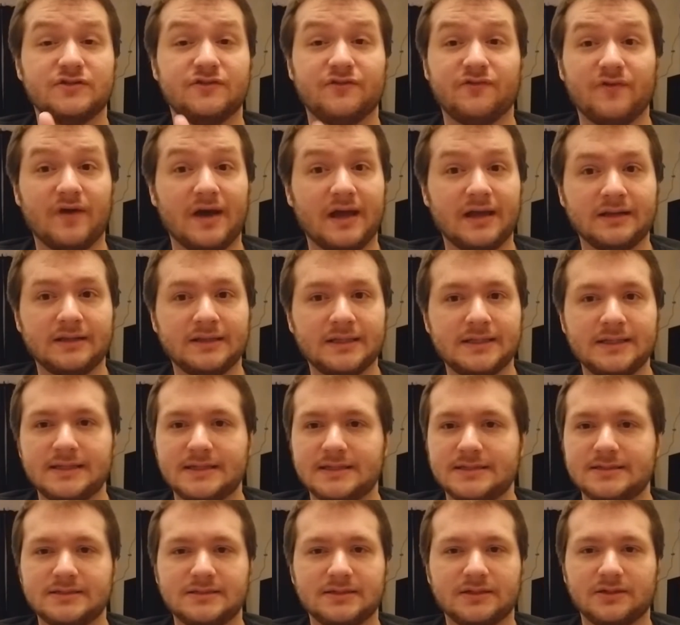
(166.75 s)
finally
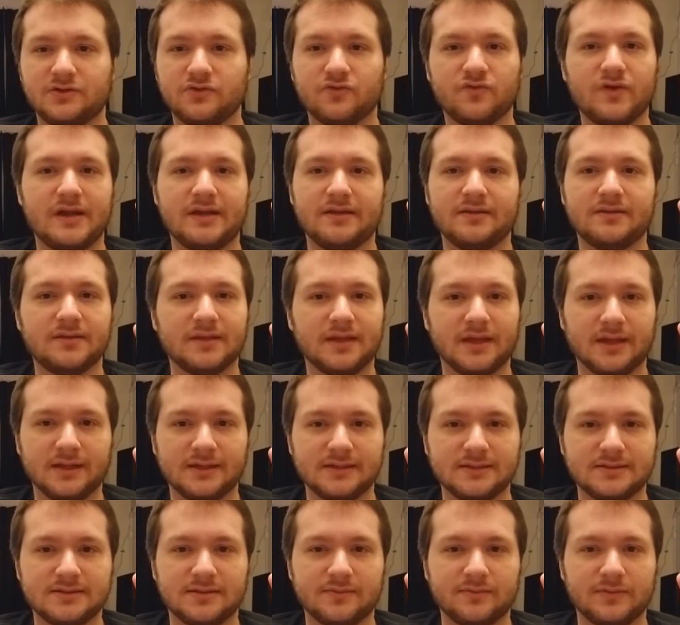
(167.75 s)
is a great thing
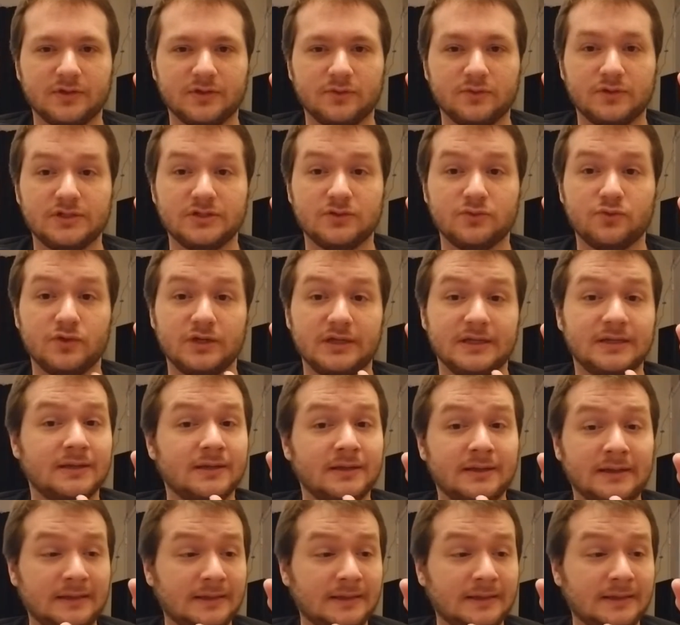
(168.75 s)
and something we should be